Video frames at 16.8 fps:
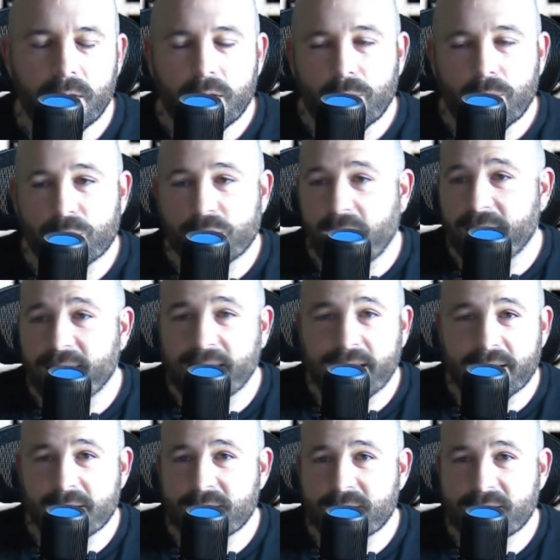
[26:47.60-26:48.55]
which I
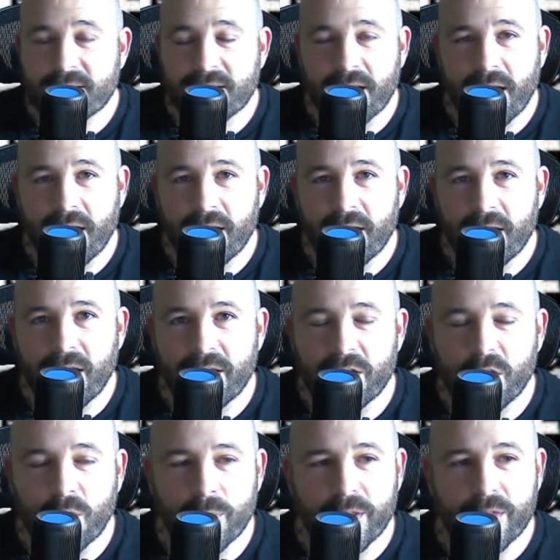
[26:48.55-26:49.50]
think is,
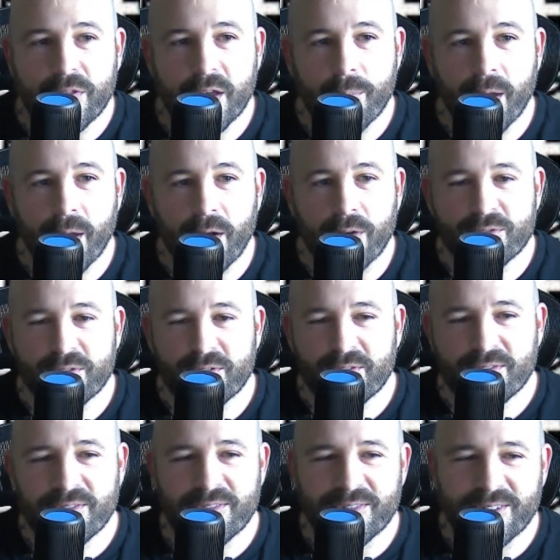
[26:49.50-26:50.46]
when you think about
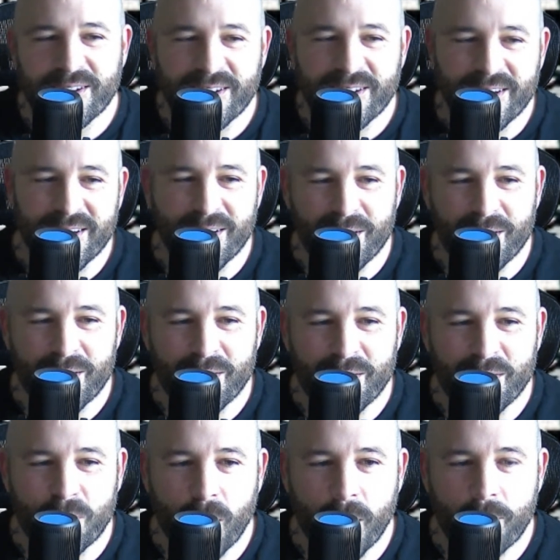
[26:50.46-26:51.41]

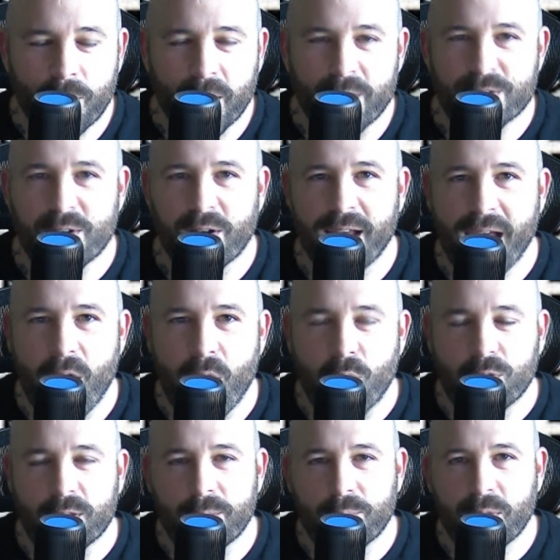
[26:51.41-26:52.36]
the way players are now,
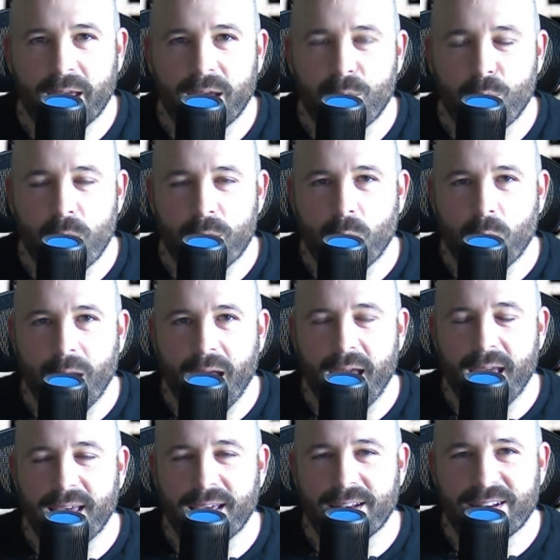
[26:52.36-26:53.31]
only playing one
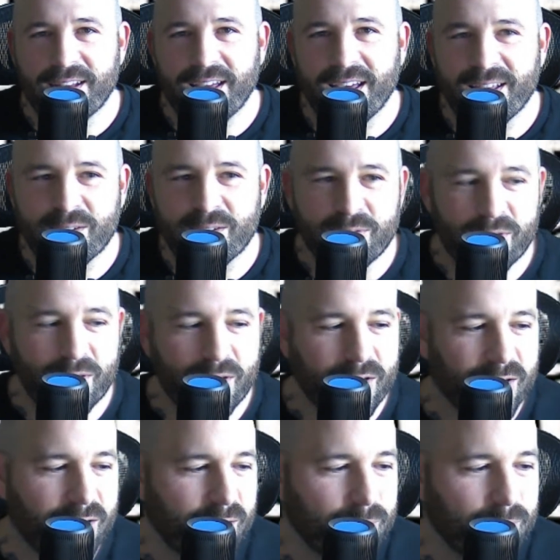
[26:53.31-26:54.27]
way and
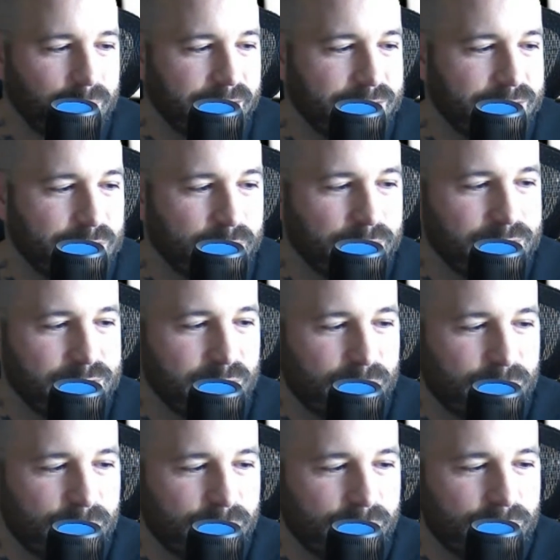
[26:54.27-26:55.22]
being so
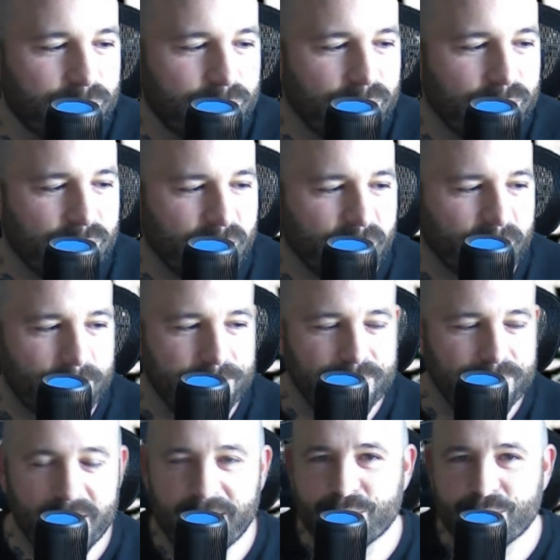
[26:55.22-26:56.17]
concerned with
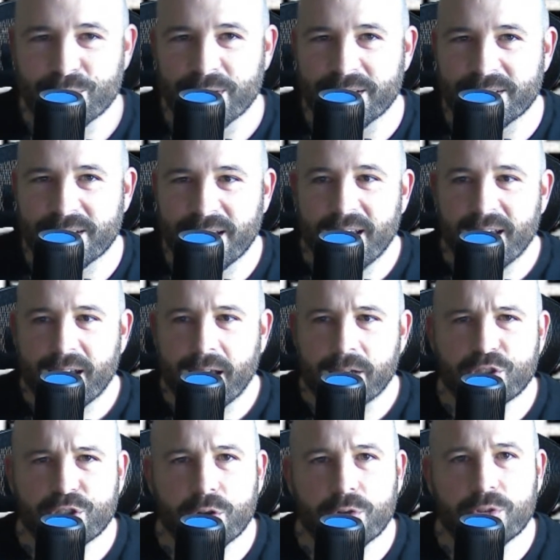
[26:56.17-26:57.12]
injuries,
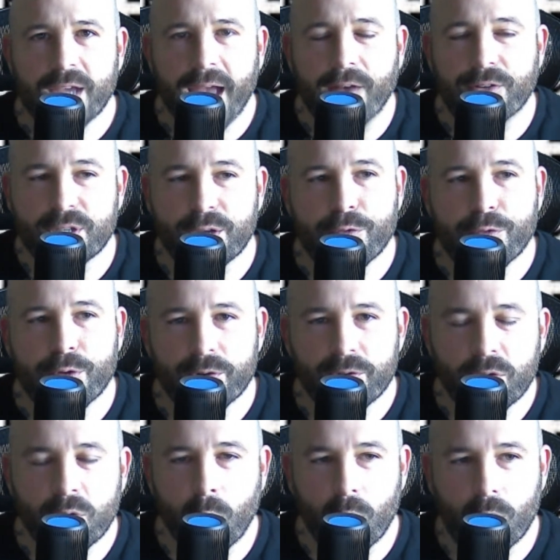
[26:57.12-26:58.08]
kind of shows you how different
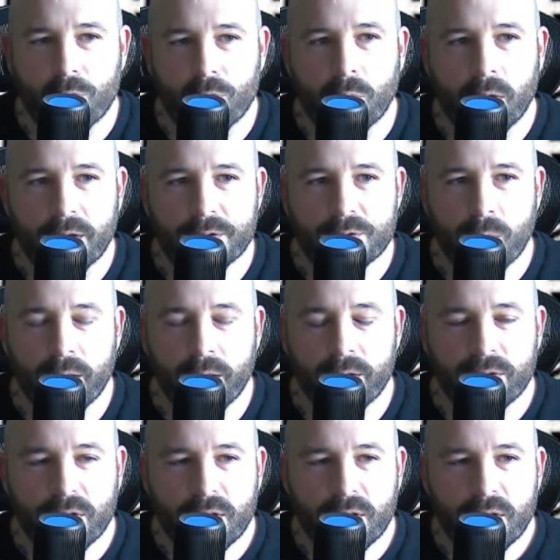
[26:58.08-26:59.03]
the world was
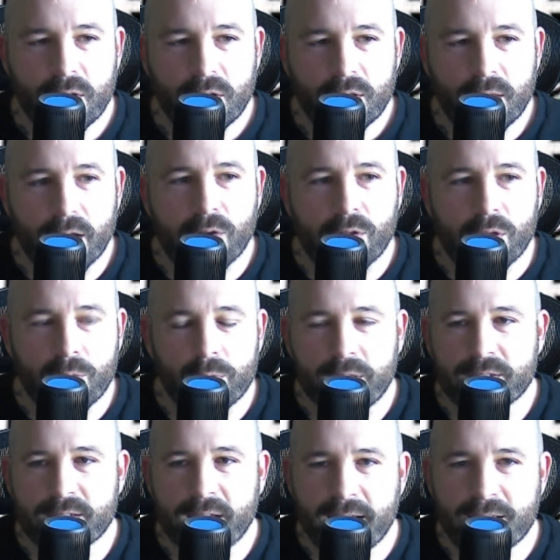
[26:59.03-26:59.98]
when not only were
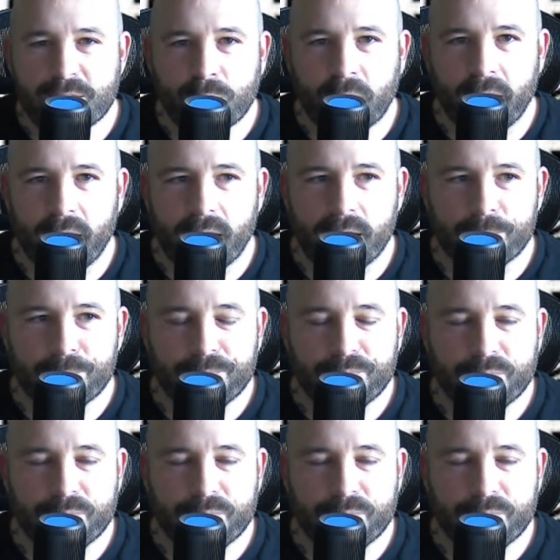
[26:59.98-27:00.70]
these guys playing